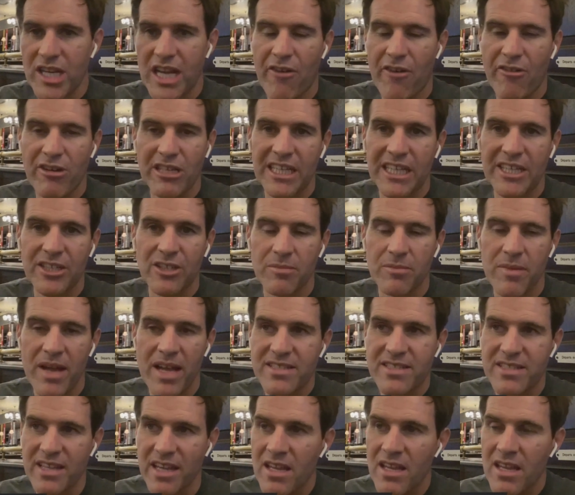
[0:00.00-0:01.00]
we're going to carry Lionel
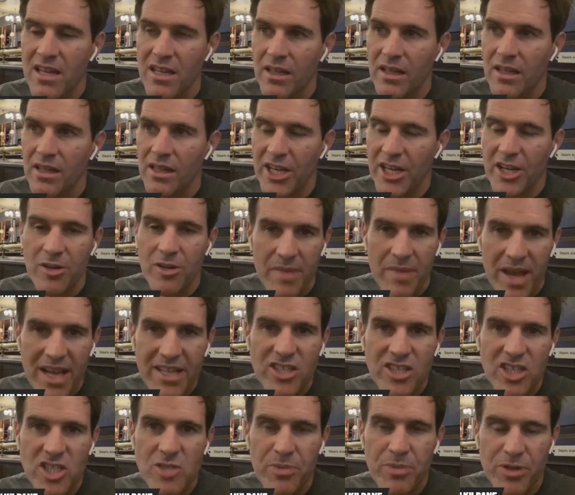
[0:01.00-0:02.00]
Messi, Lionel
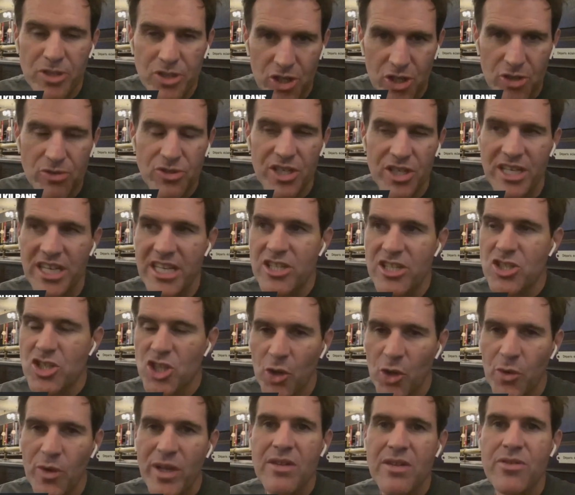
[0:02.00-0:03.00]
Messi's producing,
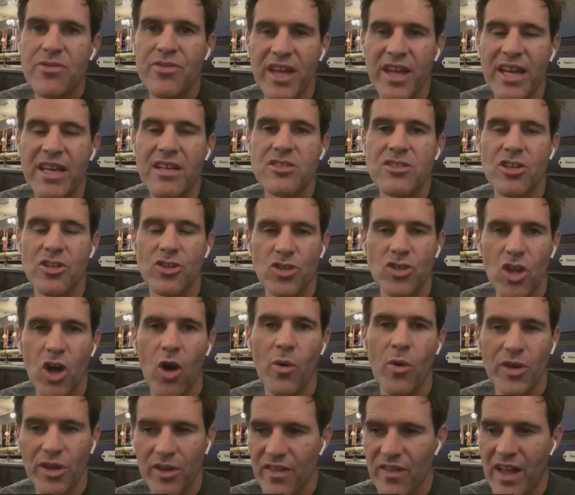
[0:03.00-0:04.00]
he's doing things that
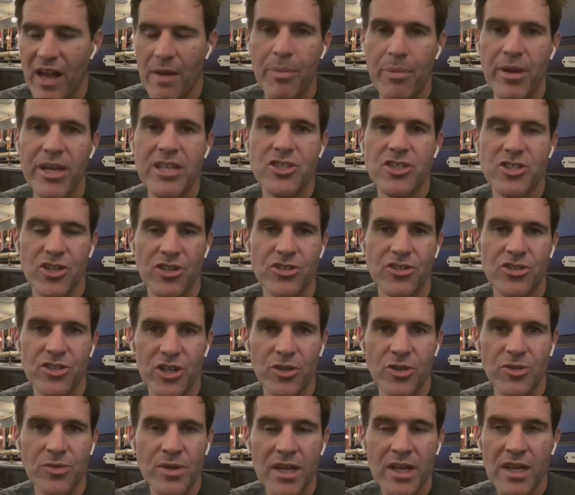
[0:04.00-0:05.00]
no one on that pitch can
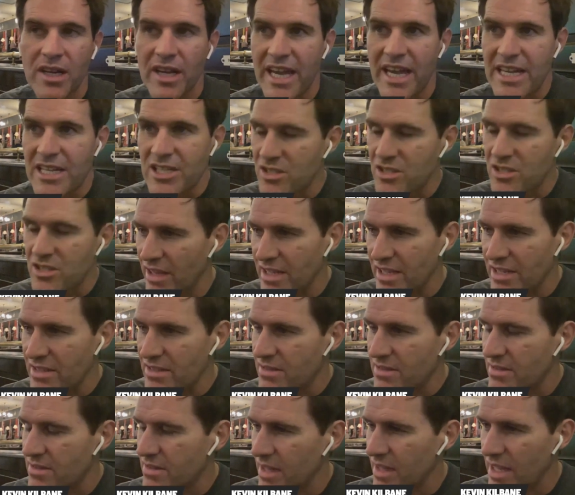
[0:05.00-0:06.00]
do. He's,
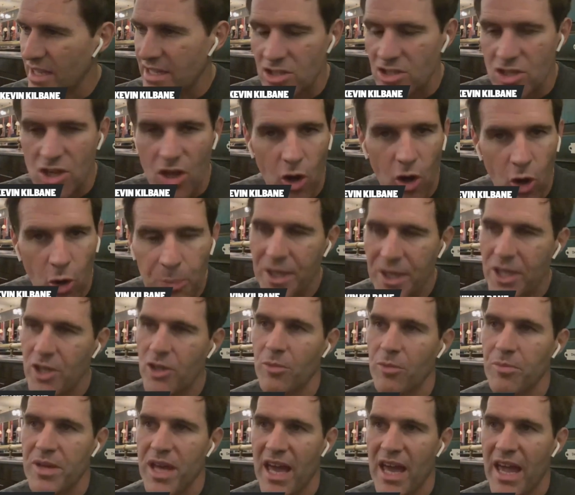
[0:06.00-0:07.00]
he's, he's
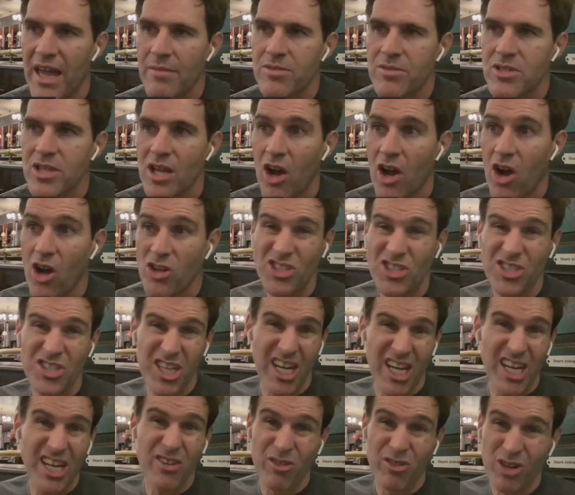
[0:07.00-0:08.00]
opening up games.
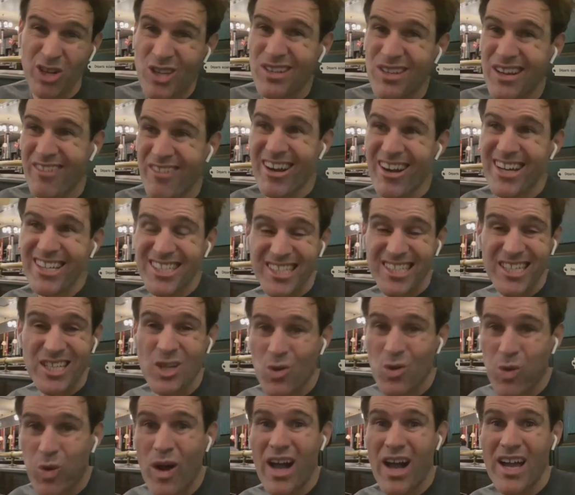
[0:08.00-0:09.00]
Argentina are, are actually
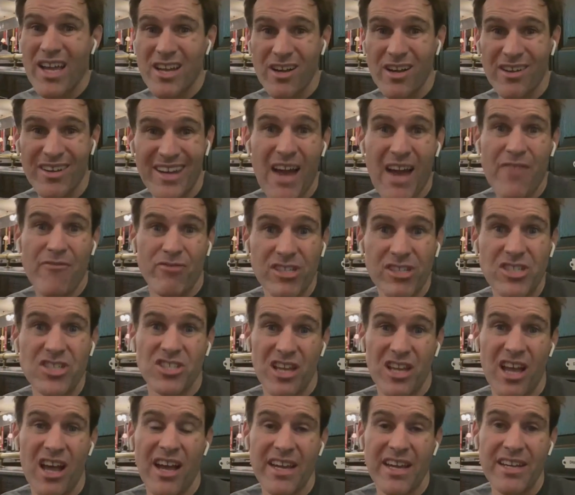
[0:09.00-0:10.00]
quite an
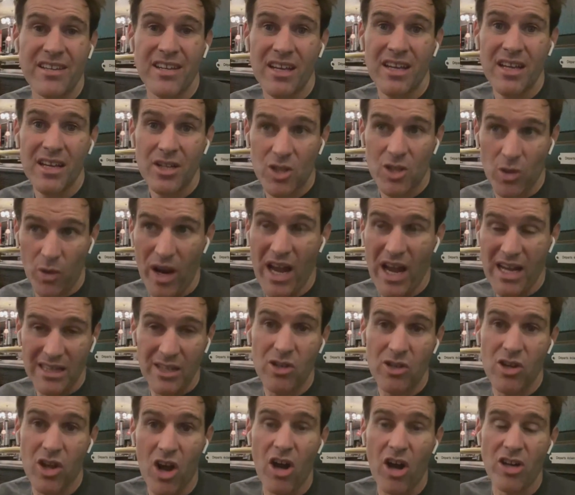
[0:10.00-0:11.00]
average side. The way I
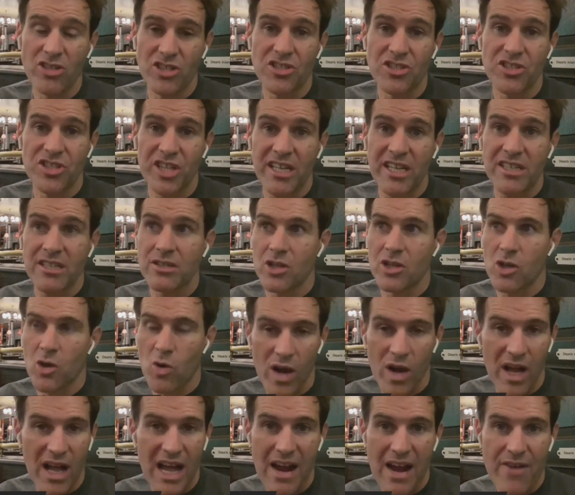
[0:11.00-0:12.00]
look at Argentina, they're
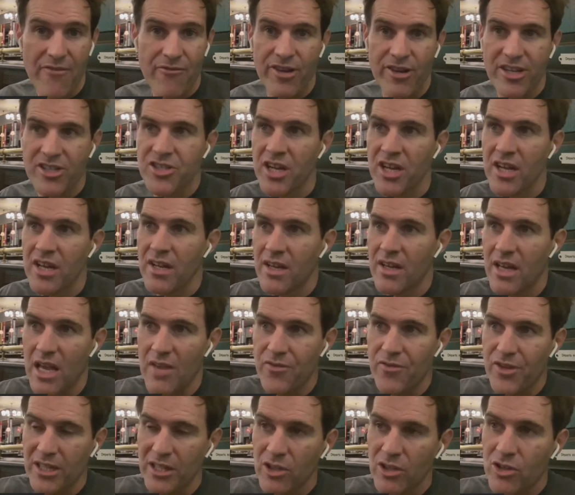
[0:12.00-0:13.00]
quite average.
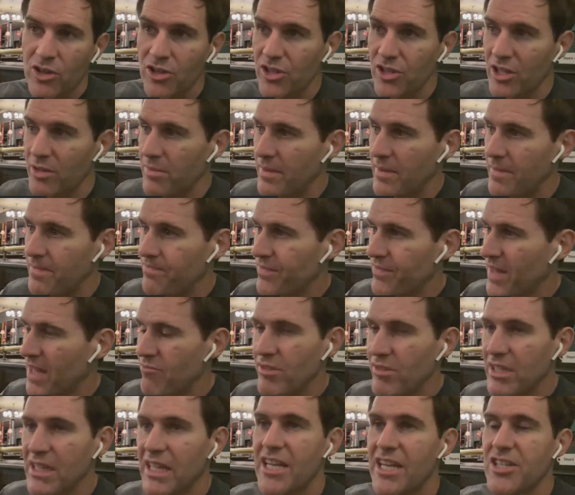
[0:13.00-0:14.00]
If you look at them in,
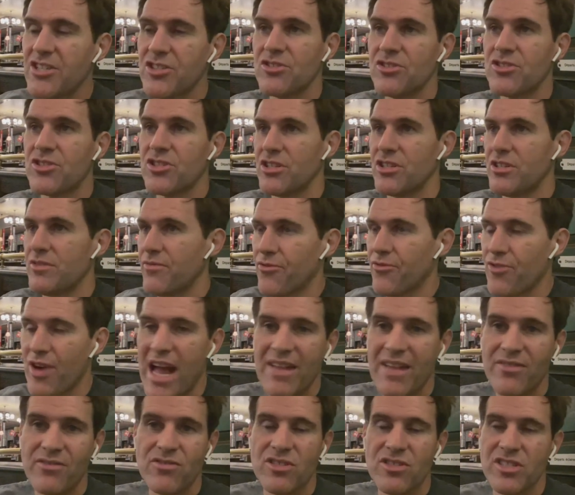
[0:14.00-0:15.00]
in relation to
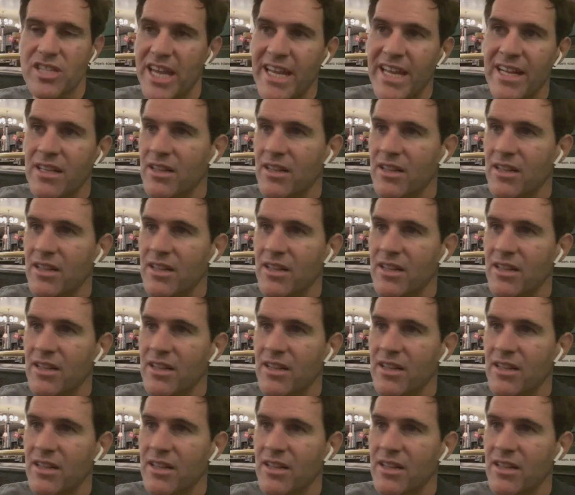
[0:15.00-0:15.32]
France,